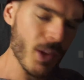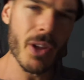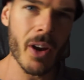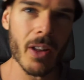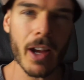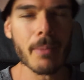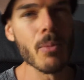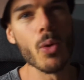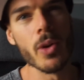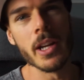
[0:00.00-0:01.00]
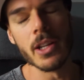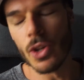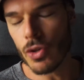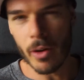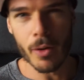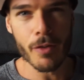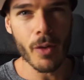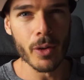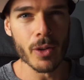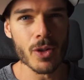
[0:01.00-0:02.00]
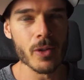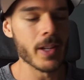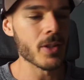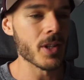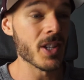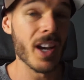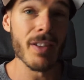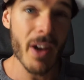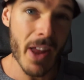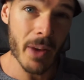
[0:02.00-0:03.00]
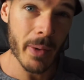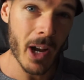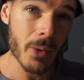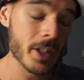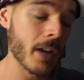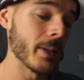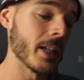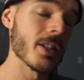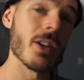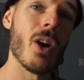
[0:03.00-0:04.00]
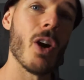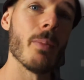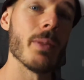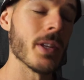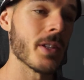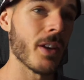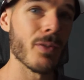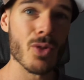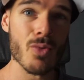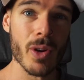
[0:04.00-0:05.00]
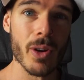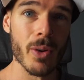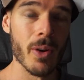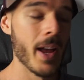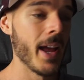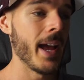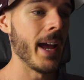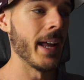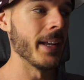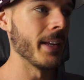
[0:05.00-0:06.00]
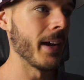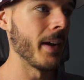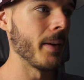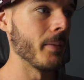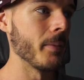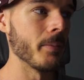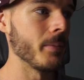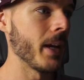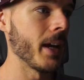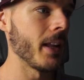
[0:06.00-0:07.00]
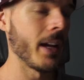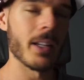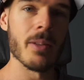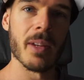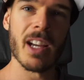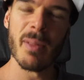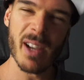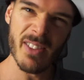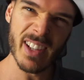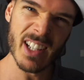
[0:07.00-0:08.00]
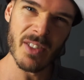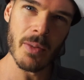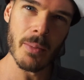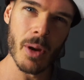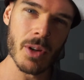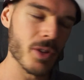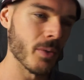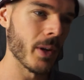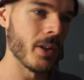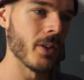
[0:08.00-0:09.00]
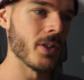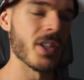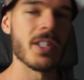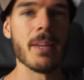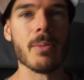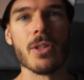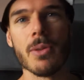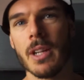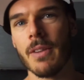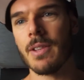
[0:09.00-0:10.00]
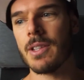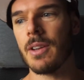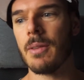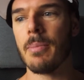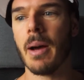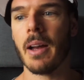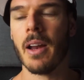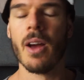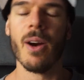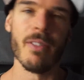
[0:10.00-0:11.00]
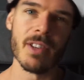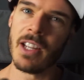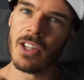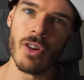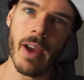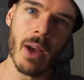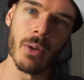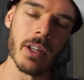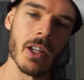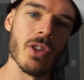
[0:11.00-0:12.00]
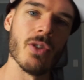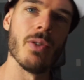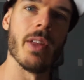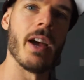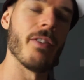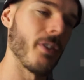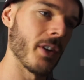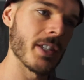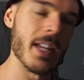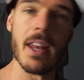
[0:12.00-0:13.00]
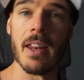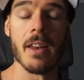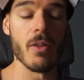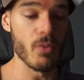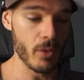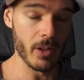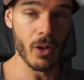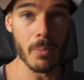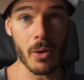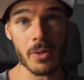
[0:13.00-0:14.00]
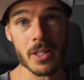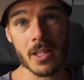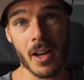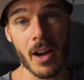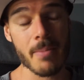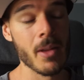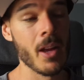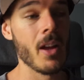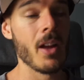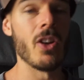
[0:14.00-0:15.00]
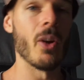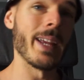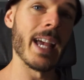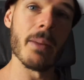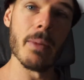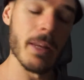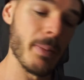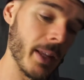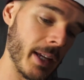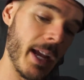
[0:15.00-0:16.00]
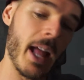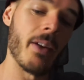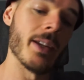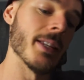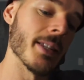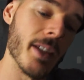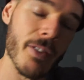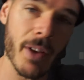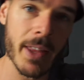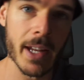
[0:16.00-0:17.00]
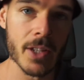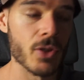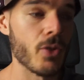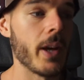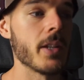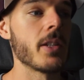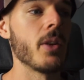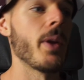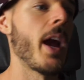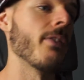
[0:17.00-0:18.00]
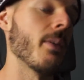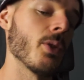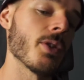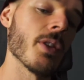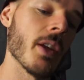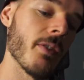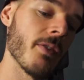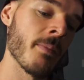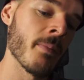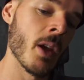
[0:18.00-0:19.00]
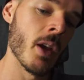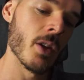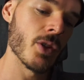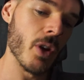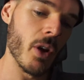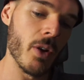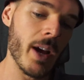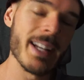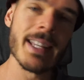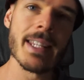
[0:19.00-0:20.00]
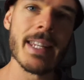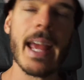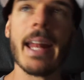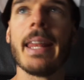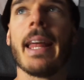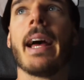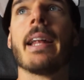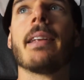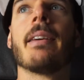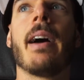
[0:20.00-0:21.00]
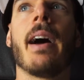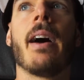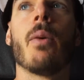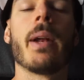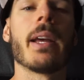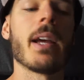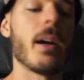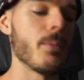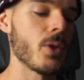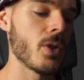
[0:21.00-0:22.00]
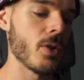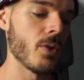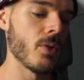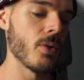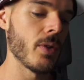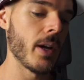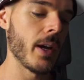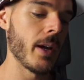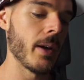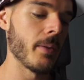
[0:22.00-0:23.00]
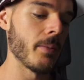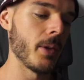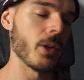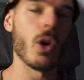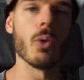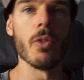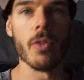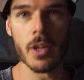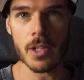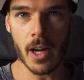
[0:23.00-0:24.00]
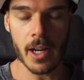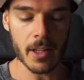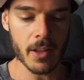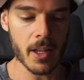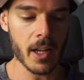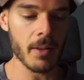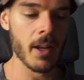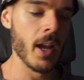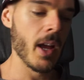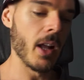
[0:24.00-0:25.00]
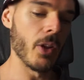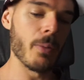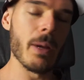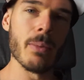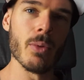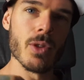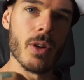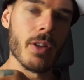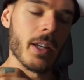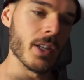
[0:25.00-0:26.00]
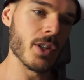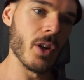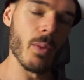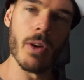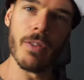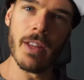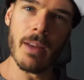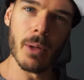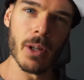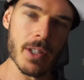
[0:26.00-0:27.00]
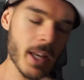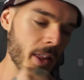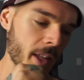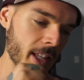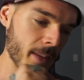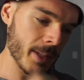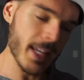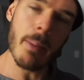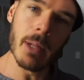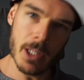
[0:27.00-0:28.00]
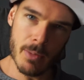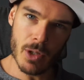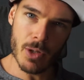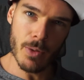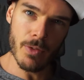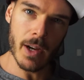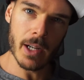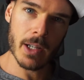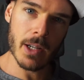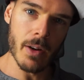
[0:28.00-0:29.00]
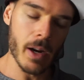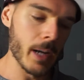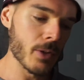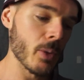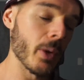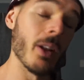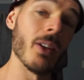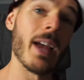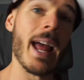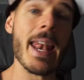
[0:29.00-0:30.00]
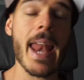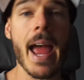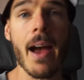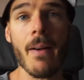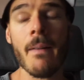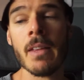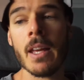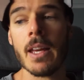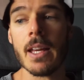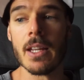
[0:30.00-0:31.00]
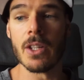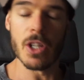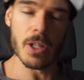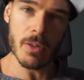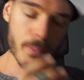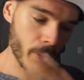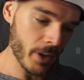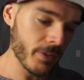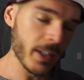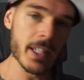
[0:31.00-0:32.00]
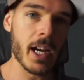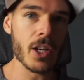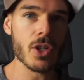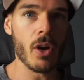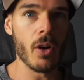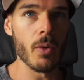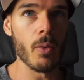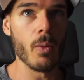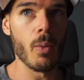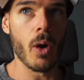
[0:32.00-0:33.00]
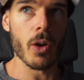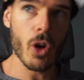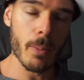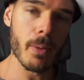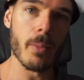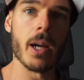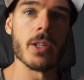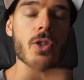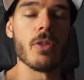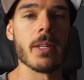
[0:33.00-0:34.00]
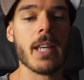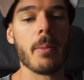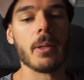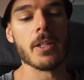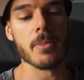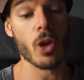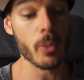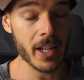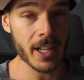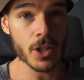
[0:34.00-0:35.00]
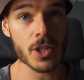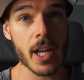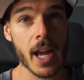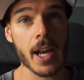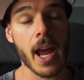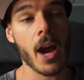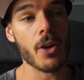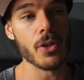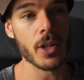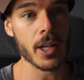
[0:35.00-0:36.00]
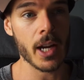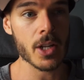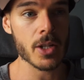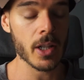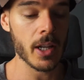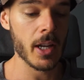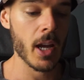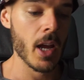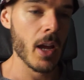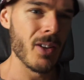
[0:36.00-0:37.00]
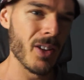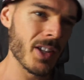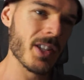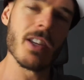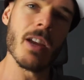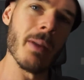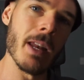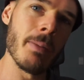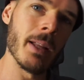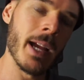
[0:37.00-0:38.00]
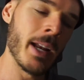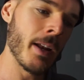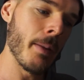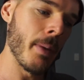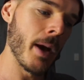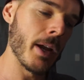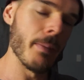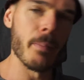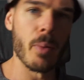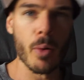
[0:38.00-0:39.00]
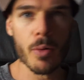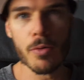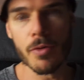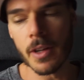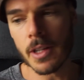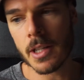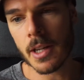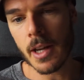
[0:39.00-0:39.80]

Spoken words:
you know, like moody, you struggle to focus, all that sort of stuff. I know that when I was coming into comp, this stuff was real, and yeah, like, you become kind of like a different person when you're just deep into a deficit. But obviously it's not healthy to do that for extended, really long periods of time. Knowing how to manipulate calories and stuff like that is a great skill to have up your sleeve. So understand that when it comes to you know, the whole reverse dieting thing, a lot of people don't think it's going to work for them because they think their metabolism is too fucked, right? So what we're going to look at now is just briefly touch on what compromises your metabolism and help you to understand how you can actually not necessarily manipulate it, but improve it